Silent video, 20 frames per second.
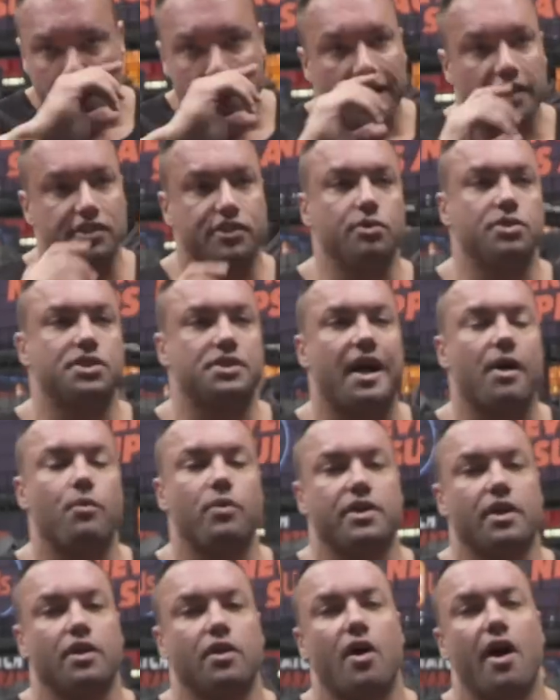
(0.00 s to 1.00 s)
is you'll start
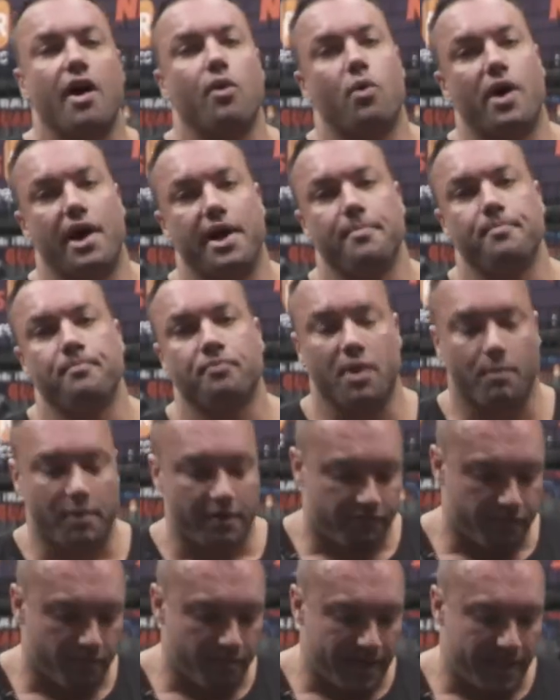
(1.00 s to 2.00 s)
with a light weight. I mean,
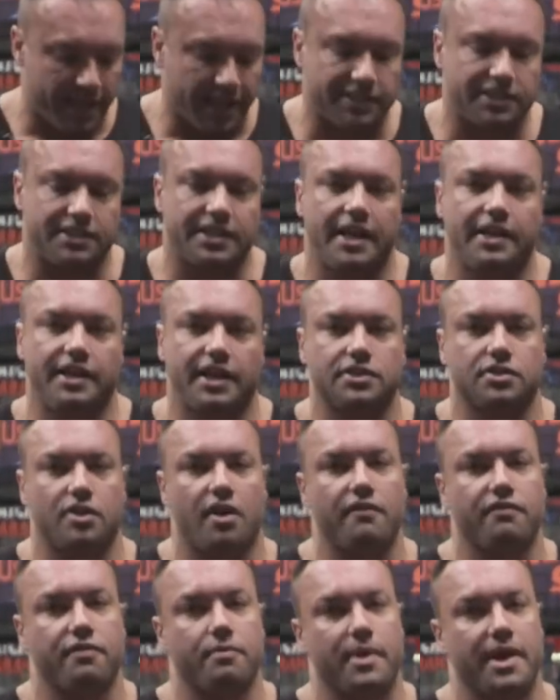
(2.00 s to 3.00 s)
for me, that's 10, that's
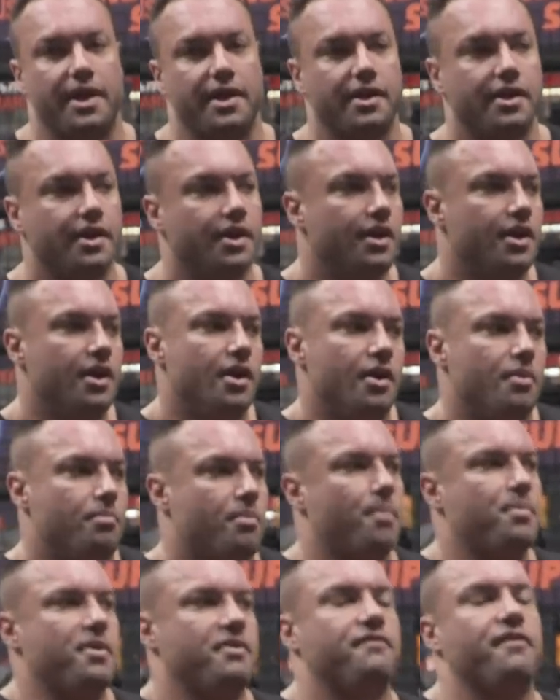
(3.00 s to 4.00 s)
light for me. It
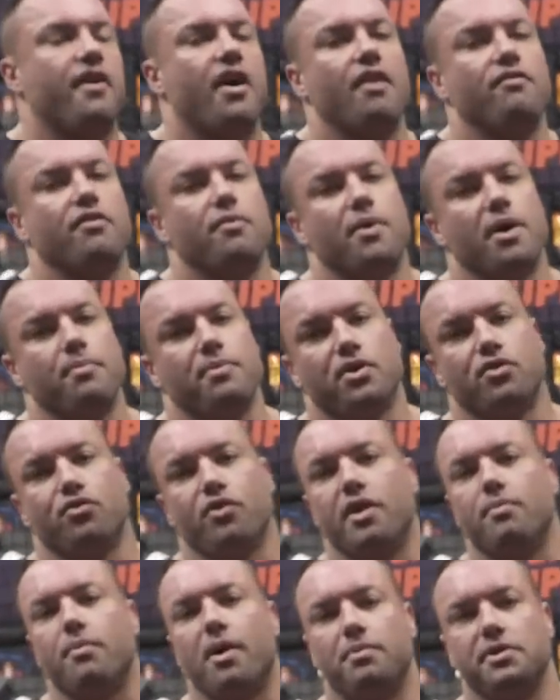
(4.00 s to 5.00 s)
might be 5, it might be
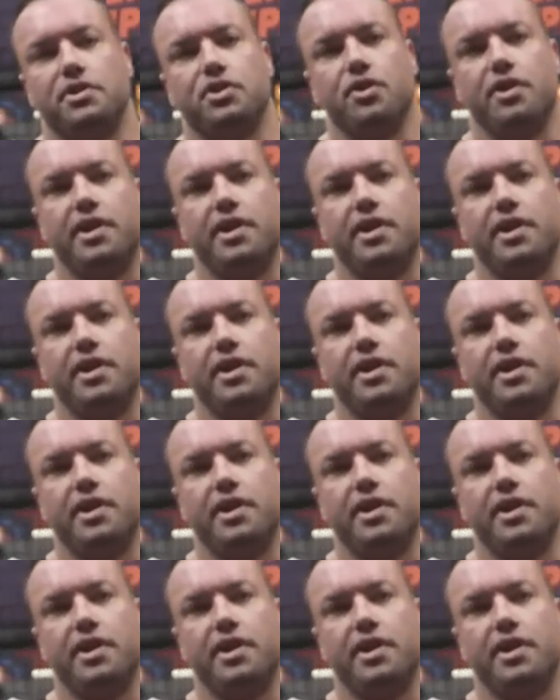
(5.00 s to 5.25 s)
3, it might be 2